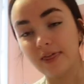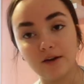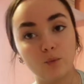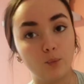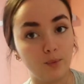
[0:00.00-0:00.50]

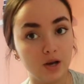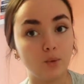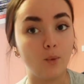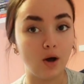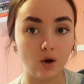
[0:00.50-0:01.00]
have
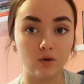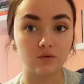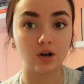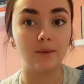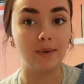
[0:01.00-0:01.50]
been well
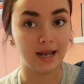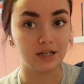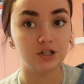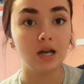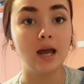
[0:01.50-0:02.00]
over a
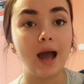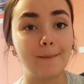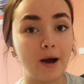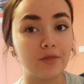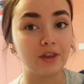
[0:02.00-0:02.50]
page
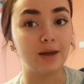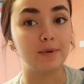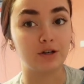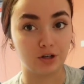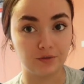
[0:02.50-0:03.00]
amount that I've
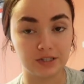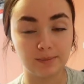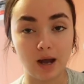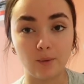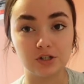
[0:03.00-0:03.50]
been nervous
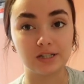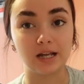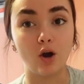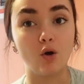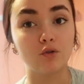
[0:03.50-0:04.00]
about, which is
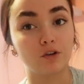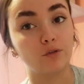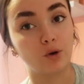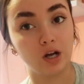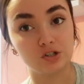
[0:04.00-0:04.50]
over
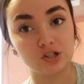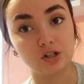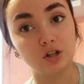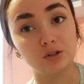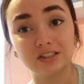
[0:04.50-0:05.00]
400,
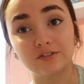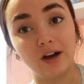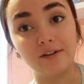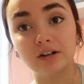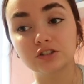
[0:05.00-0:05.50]
close to
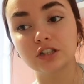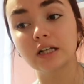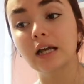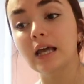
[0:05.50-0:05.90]
500.